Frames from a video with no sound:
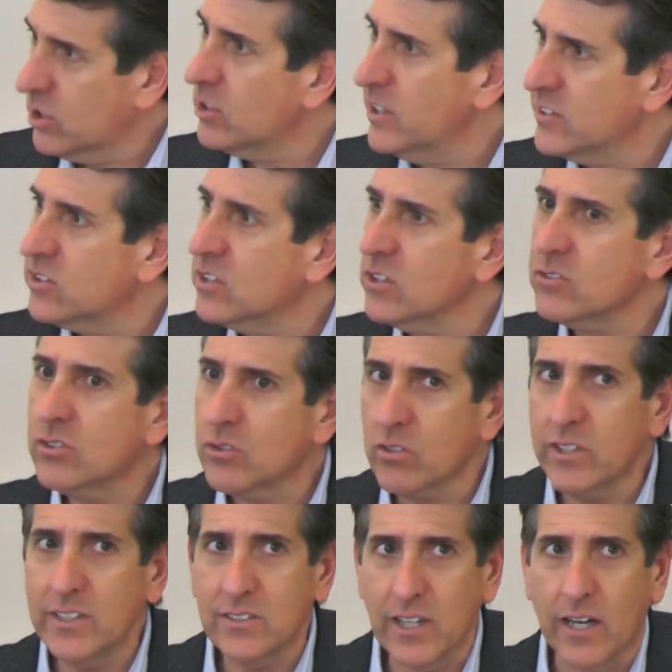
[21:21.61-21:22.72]
So it's still
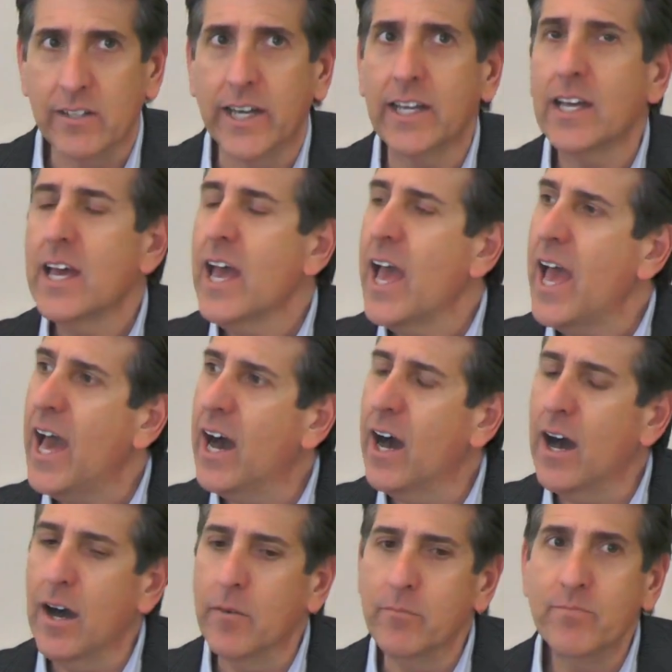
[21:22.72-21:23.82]
storytelling,
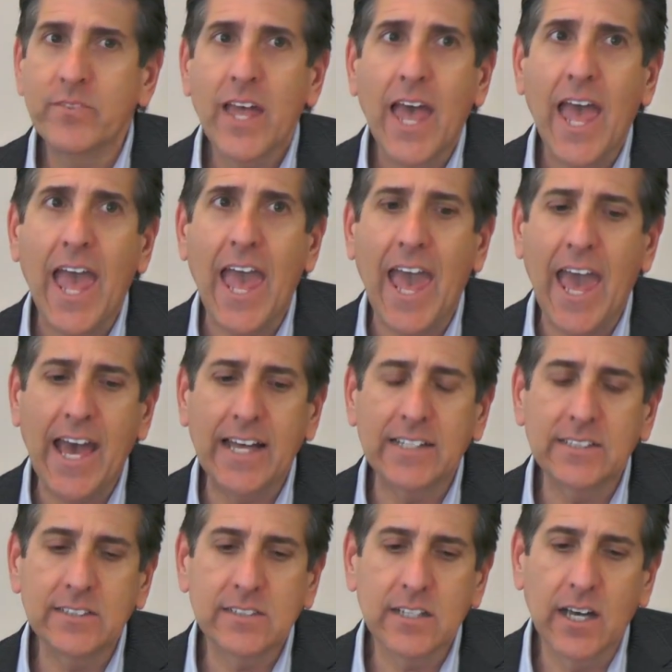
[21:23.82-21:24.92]

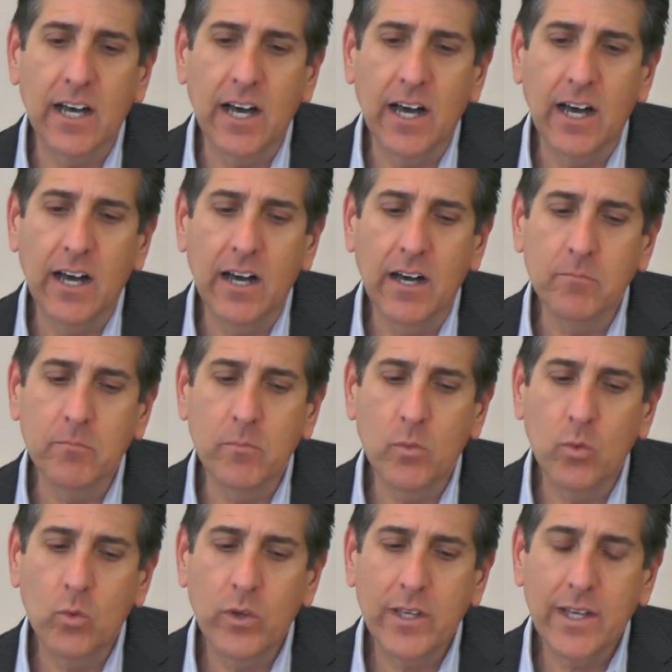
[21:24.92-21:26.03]
and
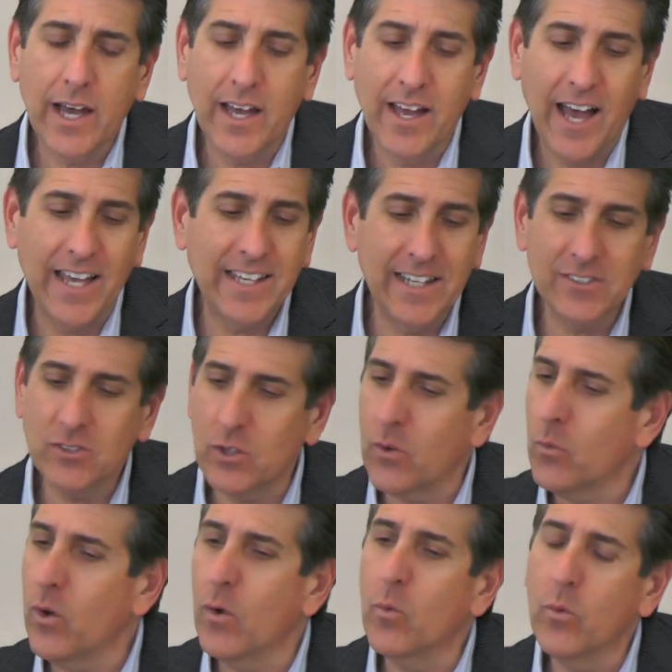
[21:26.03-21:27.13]
I guess
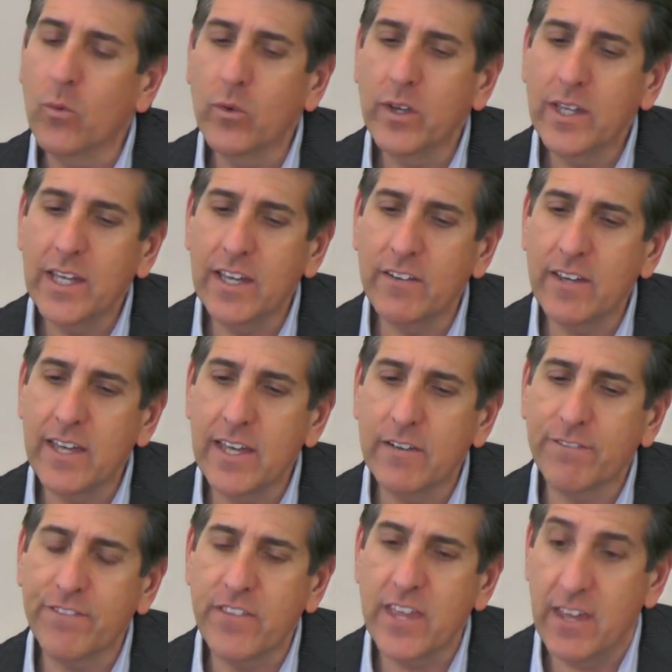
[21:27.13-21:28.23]
so.
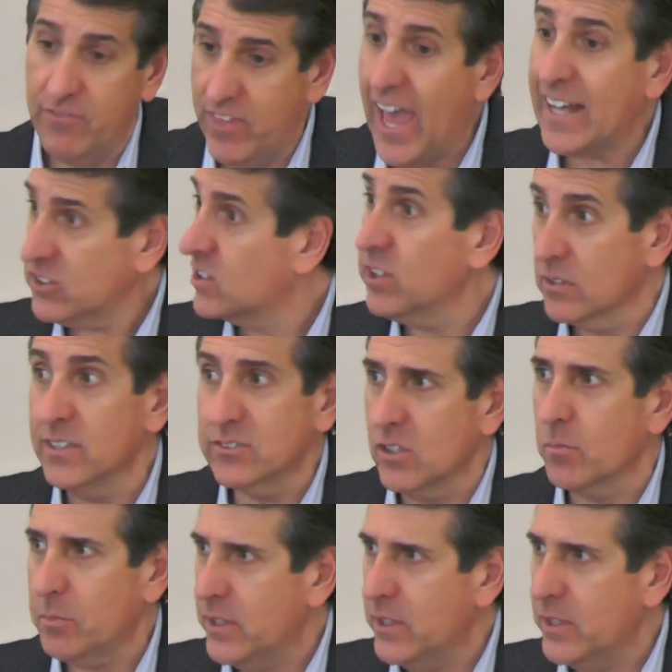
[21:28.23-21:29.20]
If that still has an